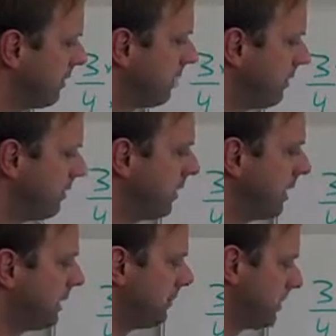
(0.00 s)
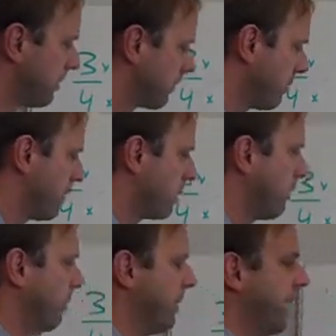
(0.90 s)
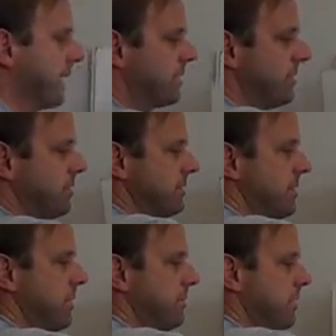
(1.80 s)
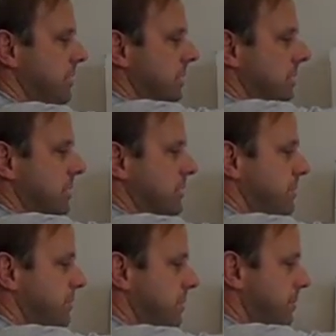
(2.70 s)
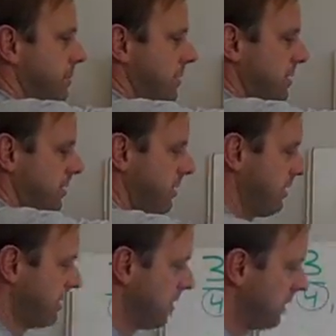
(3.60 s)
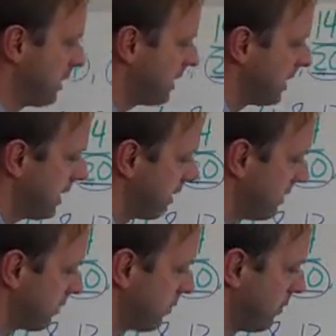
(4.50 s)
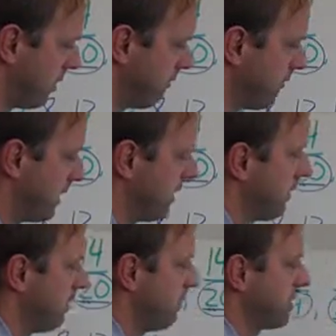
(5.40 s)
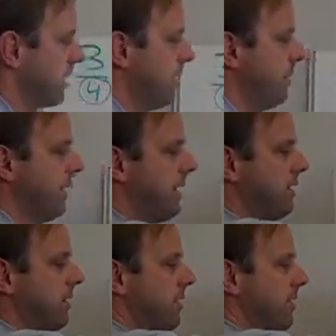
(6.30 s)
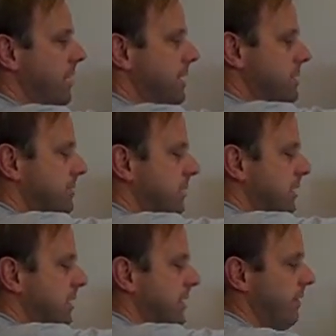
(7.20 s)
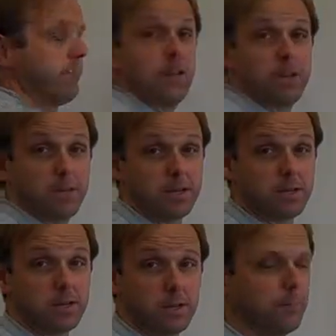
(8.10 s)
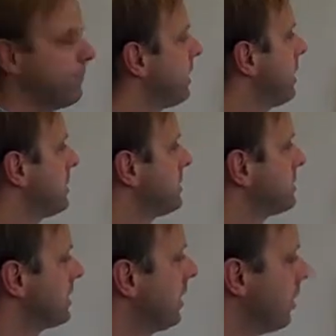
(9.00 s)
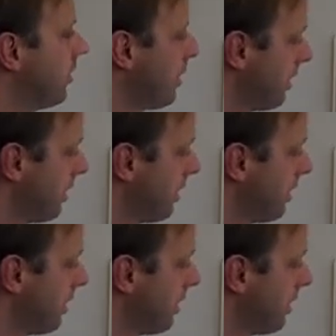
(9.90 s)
You know what? I'm going to go back 2 steps here, guys. I'm sorry, but I left one final comment out on this one that I meant to do. So